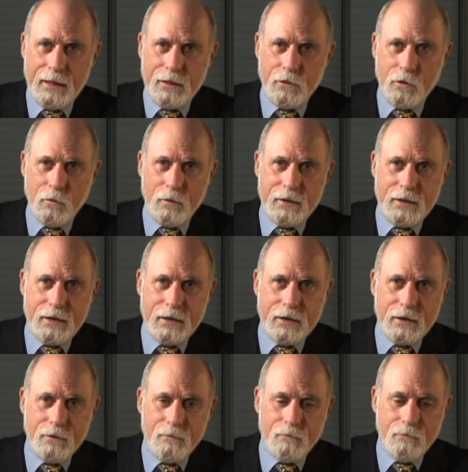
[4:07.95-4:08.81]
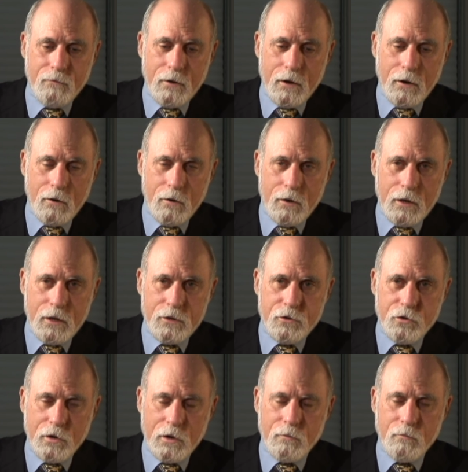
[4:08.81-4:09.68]
So he needed a very
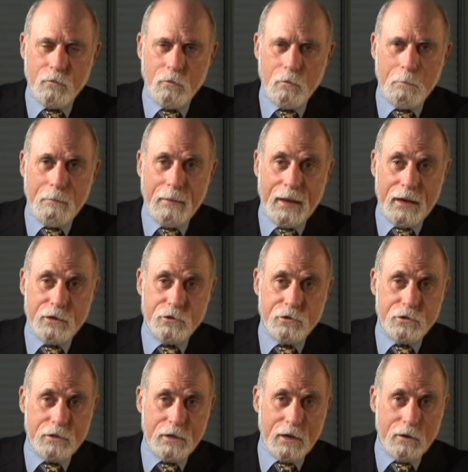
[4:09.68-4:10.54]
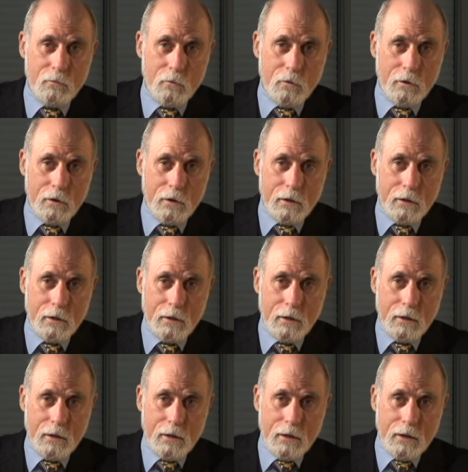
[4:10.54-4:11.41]
general mesh network
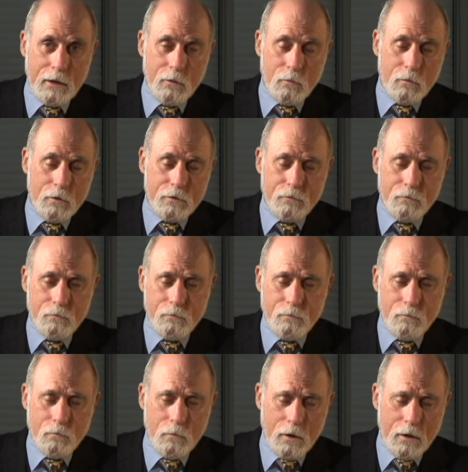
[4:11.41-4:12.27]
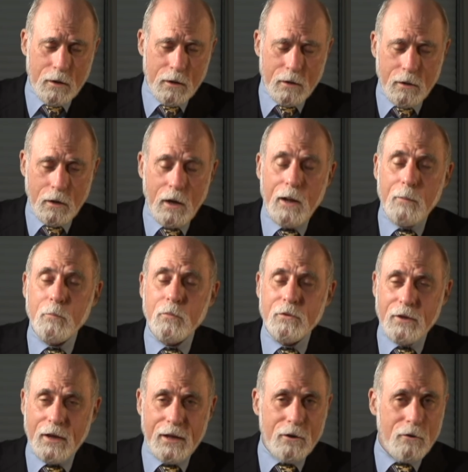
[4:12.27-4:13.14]
in which hot
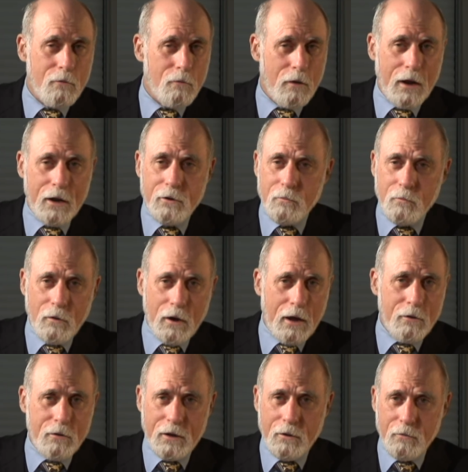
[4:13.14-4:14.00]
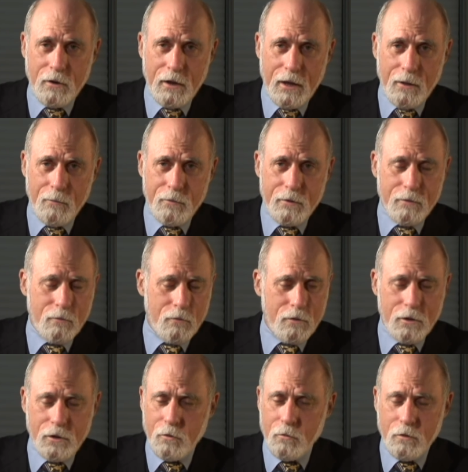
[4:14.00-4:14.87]
potato random routing would happen,
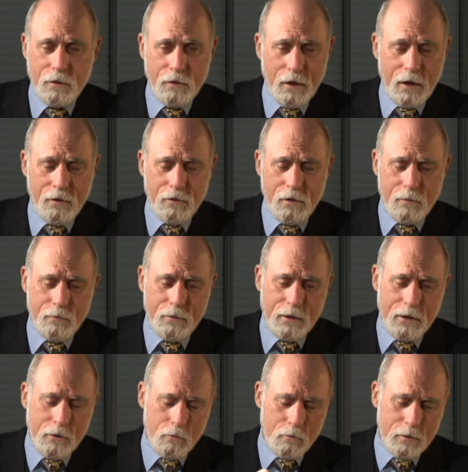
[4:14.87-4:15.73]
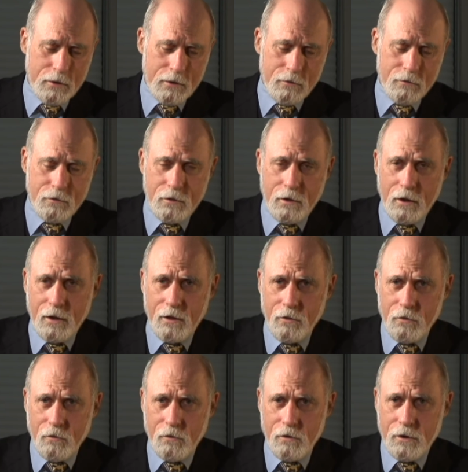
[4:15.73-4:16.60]
where you would say something, it would be
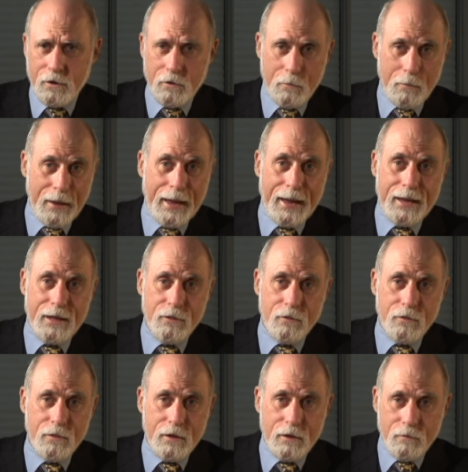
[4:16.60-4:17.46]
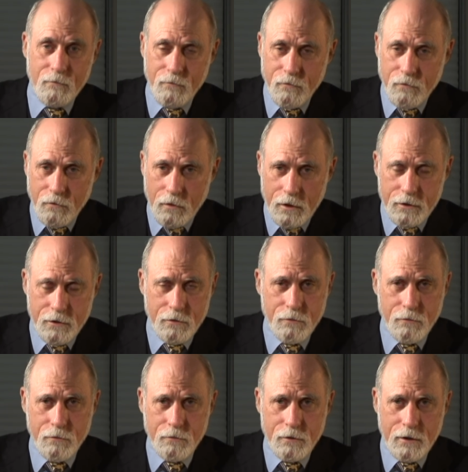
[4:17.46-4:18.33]
digitized, turned into packets, and then
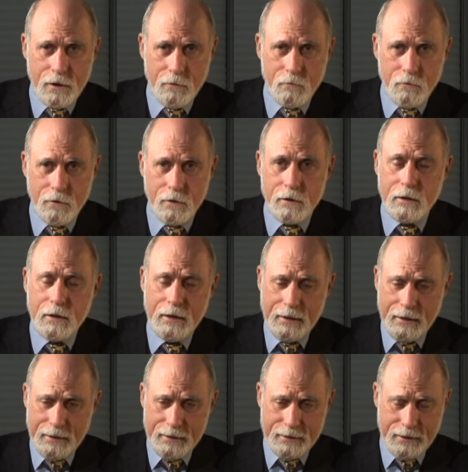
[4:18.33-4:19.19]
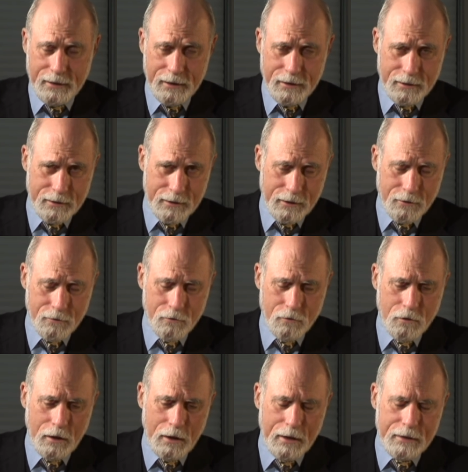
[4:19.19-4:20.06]
flooded through the network to get to the
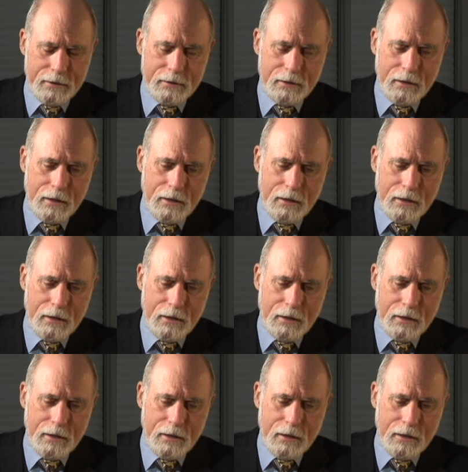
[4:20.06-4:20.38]
other side.